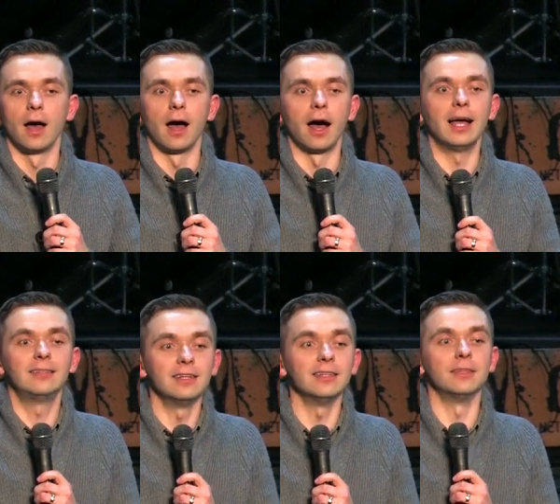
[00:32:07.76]
I
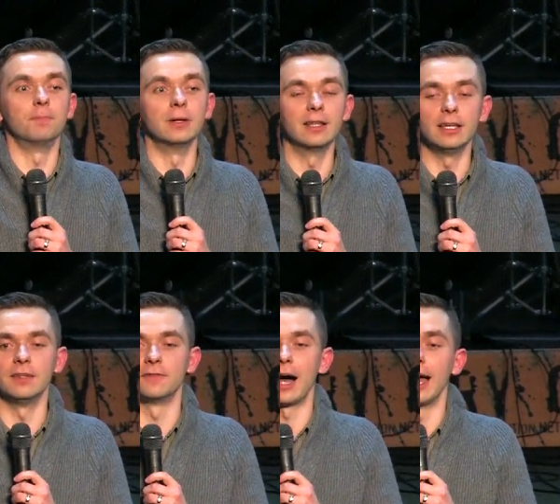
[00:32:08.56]
didn't
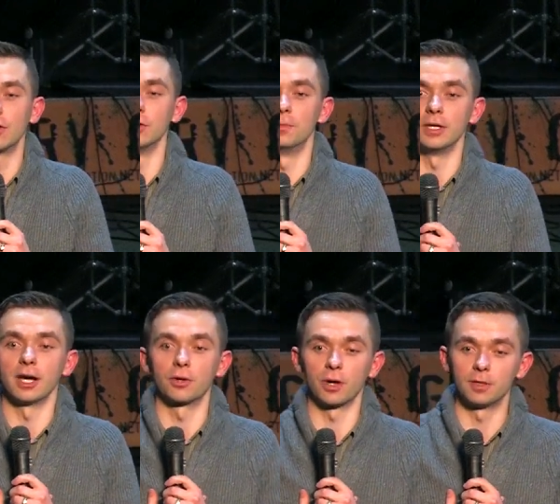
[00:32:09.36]
believe I could be a
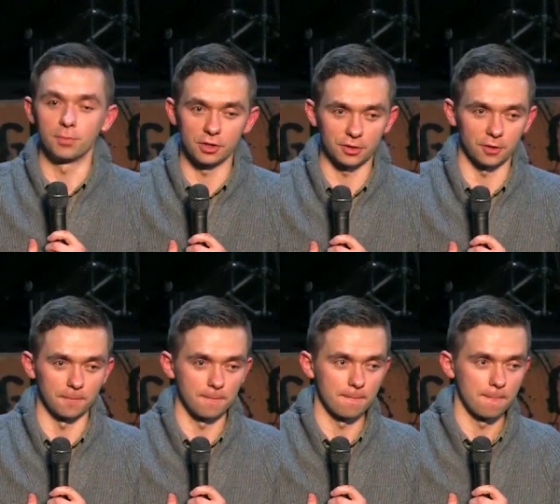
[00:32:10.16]
great preacher.
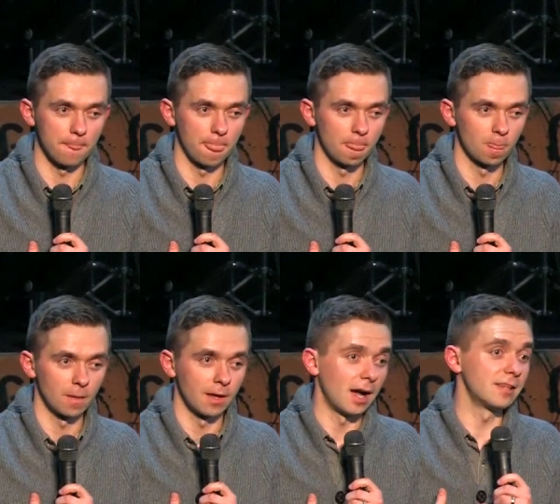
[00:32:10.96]

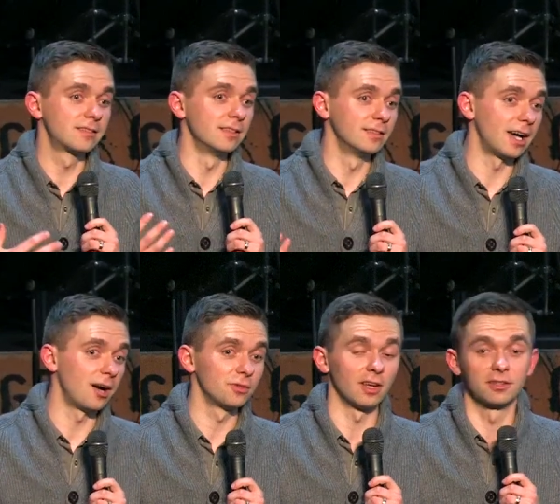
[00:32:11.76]
I still
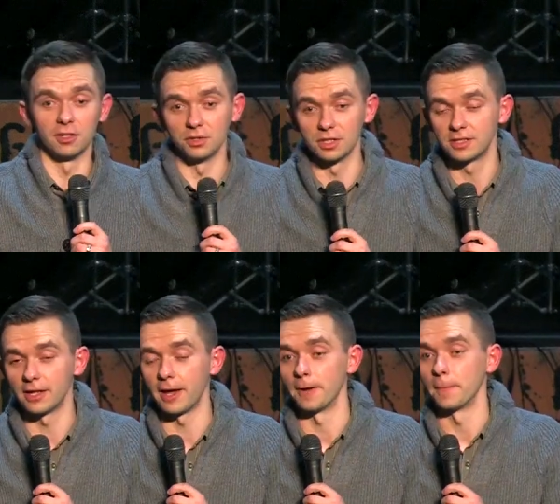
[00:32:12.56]
doubt that till this
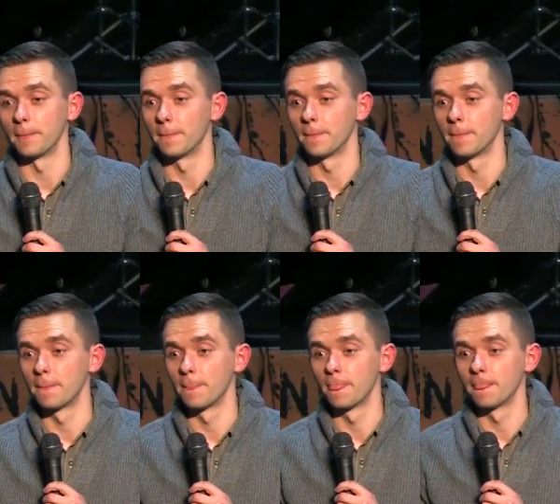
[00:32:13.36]
day.
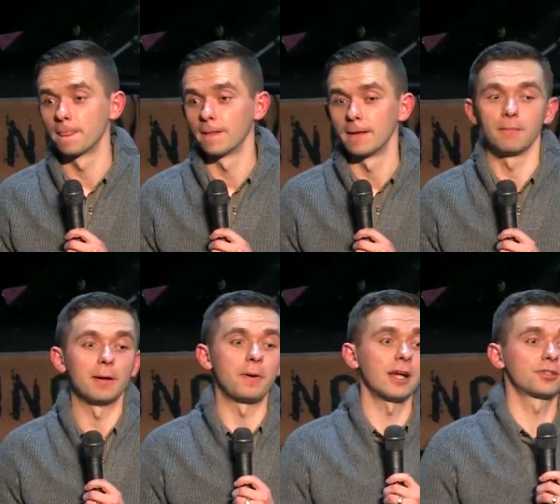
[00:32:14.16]
My
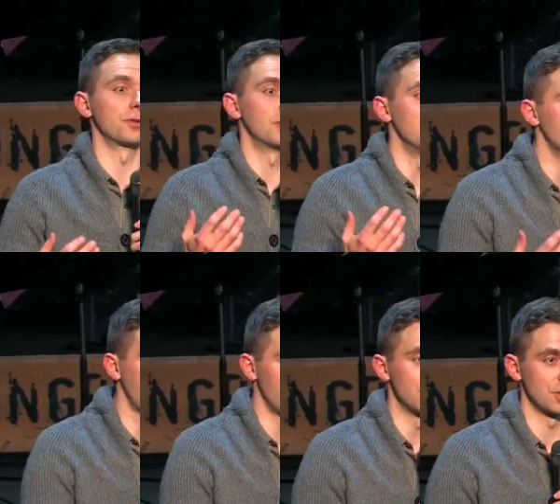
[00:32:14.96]
pastor, he
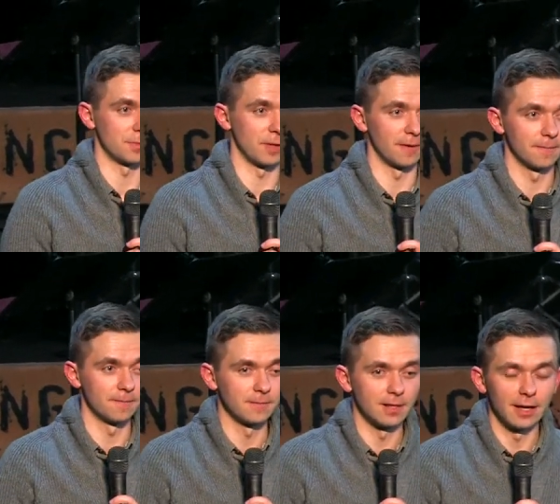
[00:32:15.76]
encourages me.
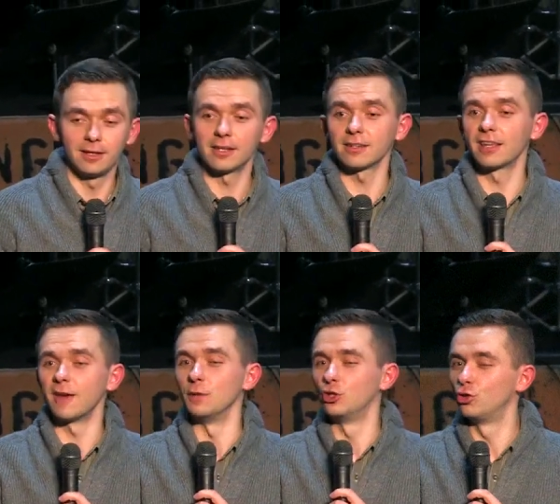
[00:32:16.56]
He doesn't
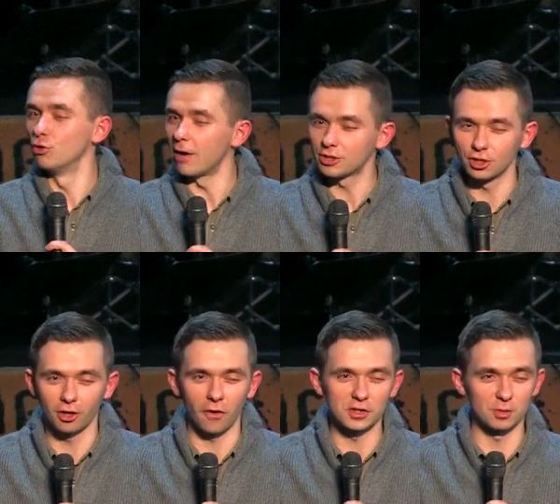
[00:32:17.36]
give me too much
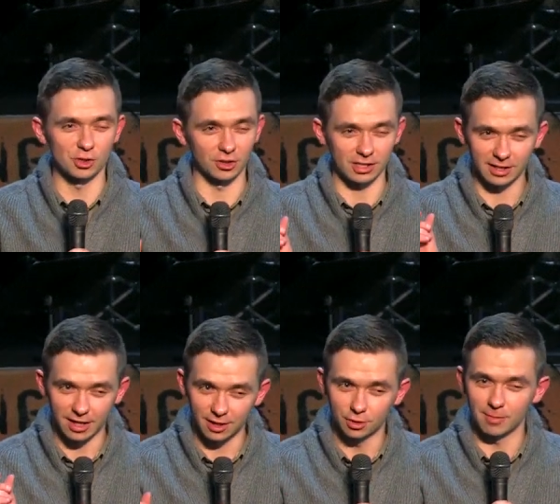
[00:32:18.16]
encouragement so it doesn't
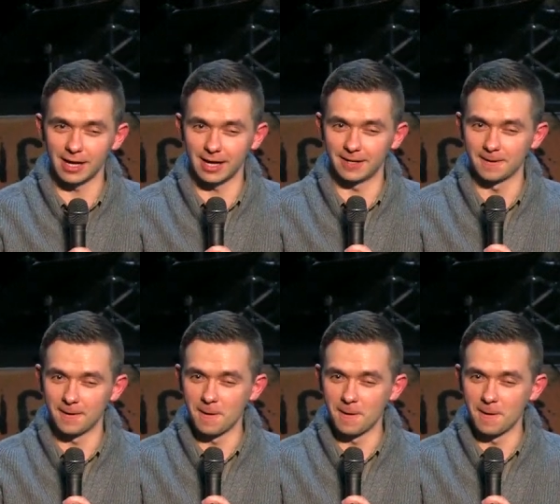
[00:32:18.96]
get into my head.